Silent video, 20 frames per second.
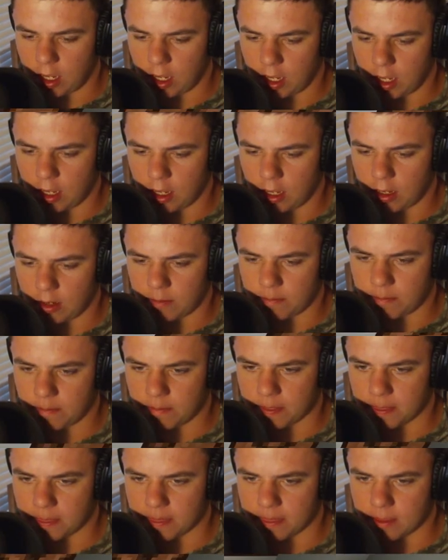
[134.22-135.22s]
um,
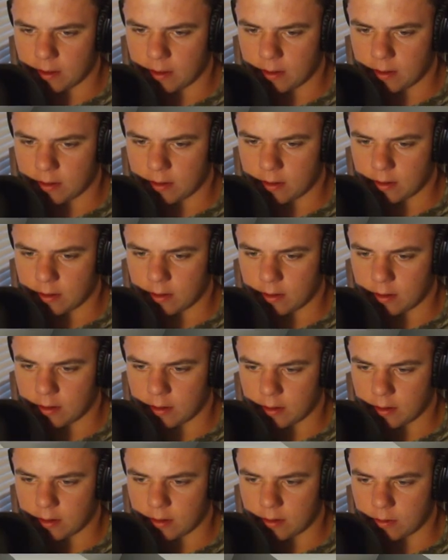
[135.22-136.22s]

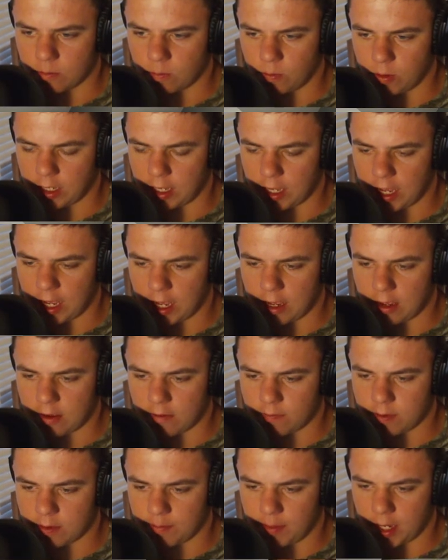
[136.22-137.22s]
we
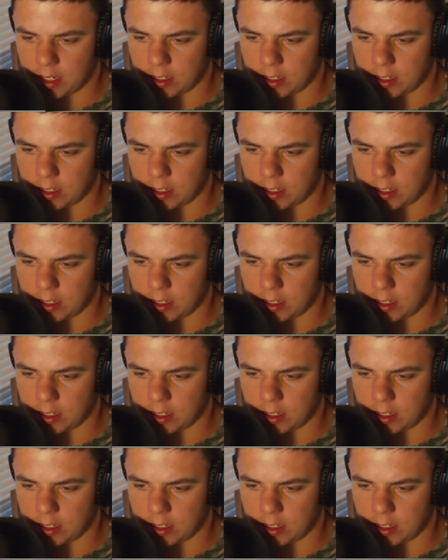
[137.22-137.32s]
have the